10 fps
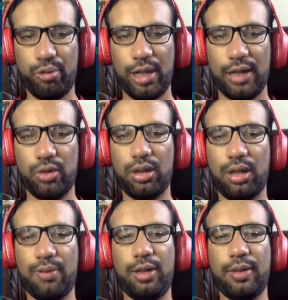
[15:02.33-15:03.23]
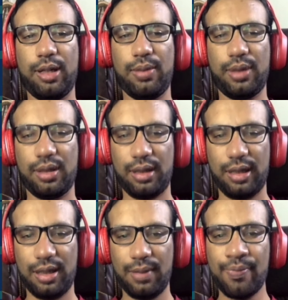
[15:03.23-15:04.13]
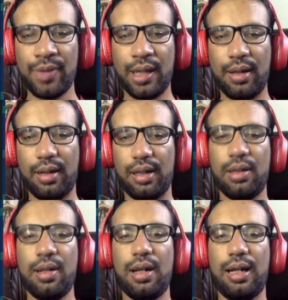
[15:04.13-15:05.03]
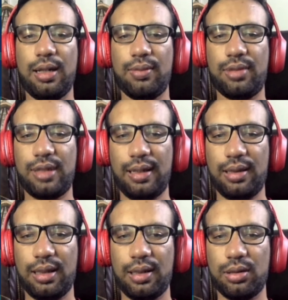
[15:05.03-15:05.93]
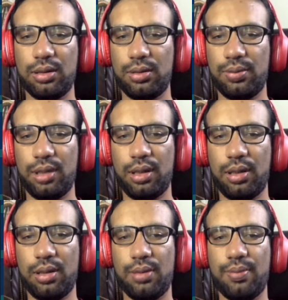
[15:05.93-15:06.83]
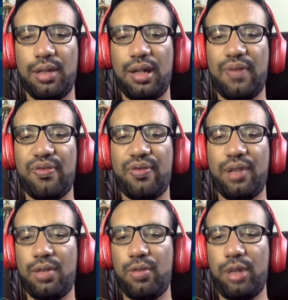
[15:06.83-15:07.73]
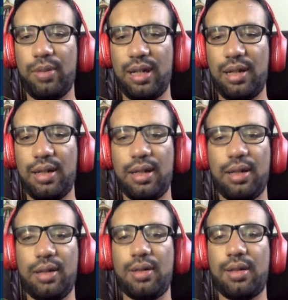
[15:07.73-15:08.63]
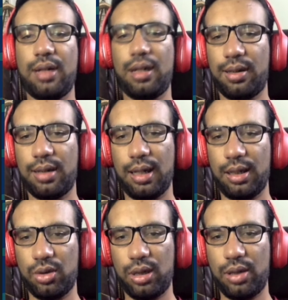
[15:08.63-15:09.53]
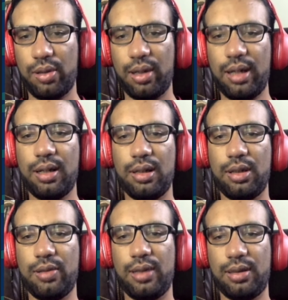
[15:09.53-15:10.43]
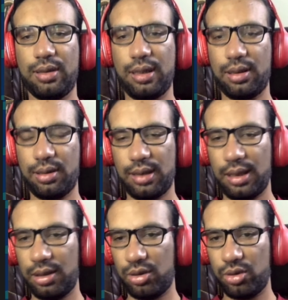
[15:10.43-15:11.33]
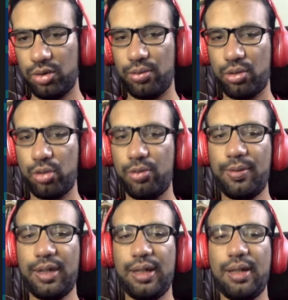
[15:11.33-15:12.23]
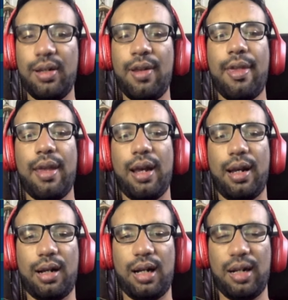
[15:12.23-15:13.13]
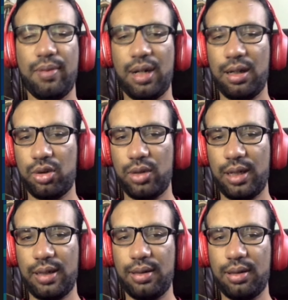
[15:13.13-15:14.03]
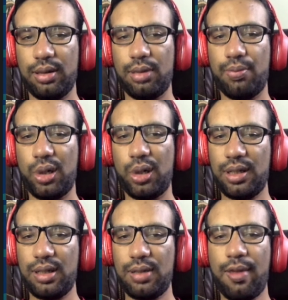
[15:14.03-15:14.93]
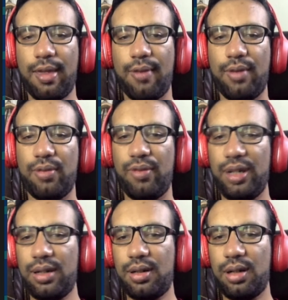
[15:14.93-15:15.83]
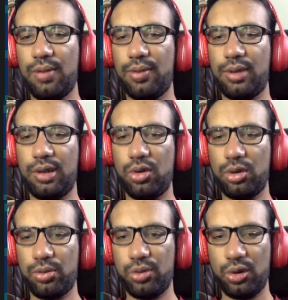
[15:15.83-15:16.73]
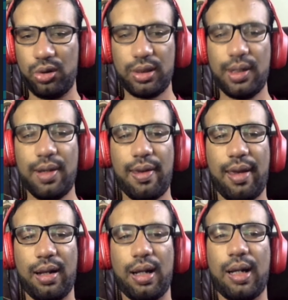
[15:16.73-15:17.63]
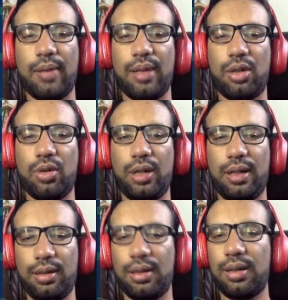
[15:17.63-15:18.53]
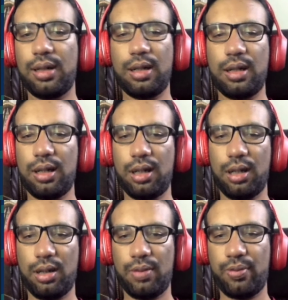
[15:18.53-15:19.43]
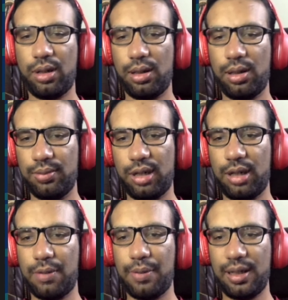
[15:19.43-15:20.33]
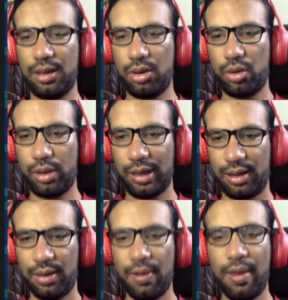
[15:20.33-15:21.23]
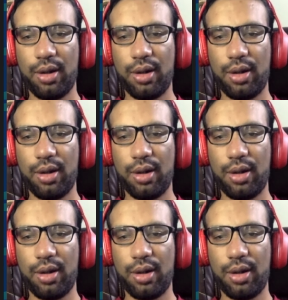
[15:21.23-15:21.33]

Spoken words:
values of female button here that I am saying that if it's female, then set its size to 100, otherwise set its size to 250. And I am also adding the border with width of 0 to 4. And I'm also adding the color from transparent to red.